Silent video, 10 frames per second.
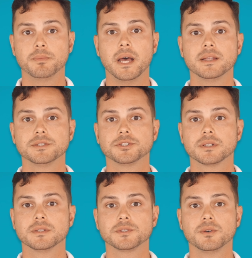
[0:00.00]
pilots should
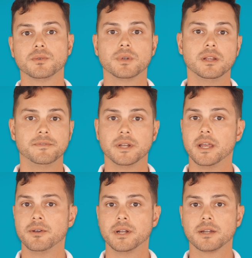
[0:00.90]
consult relevant
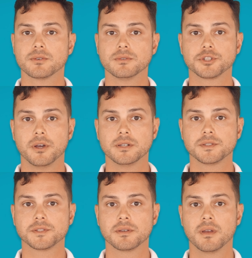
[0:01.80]
aeronautical
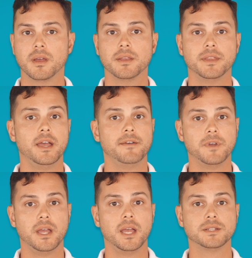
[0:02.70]
charts, the
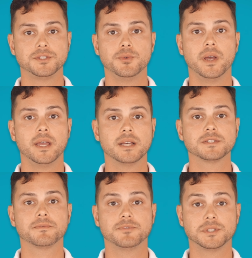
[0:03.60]
FAA's
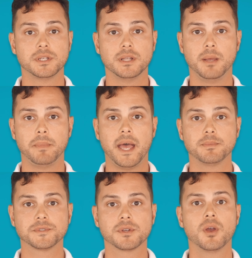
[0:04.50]
UAS facility
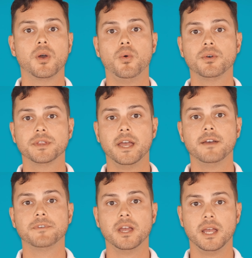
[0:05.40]
maps, or the
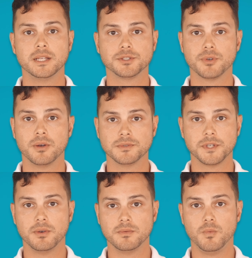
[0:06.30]
FAA's Drone
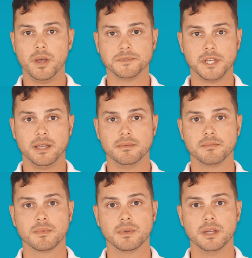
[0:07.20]
Zone website.
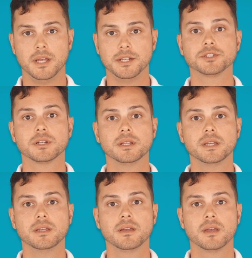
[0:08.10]

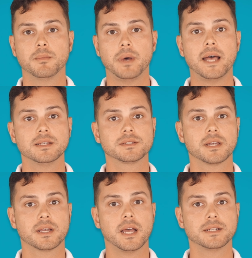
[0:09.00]
Additionally, pilots
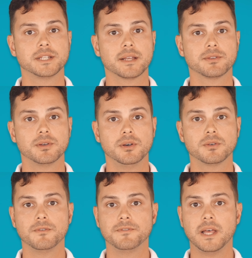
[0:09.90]
can contact their
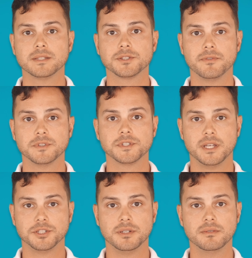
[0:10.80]
local flight service
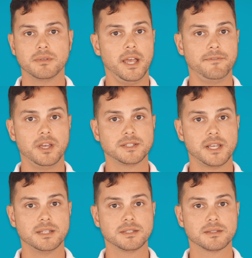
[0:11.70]
station,
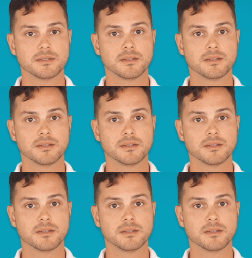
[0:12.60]
FSS,